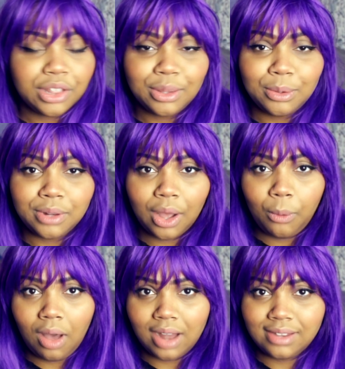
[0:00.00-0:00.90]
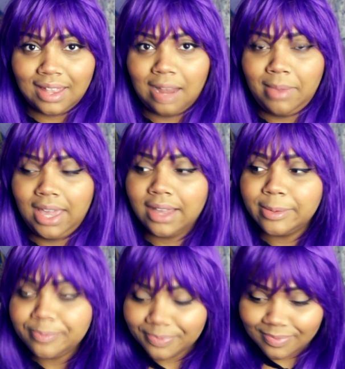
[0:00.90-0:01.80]
would include a wand that I
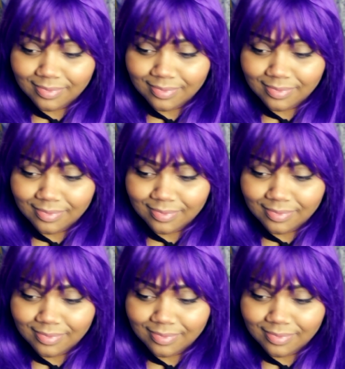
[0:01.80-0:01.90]
make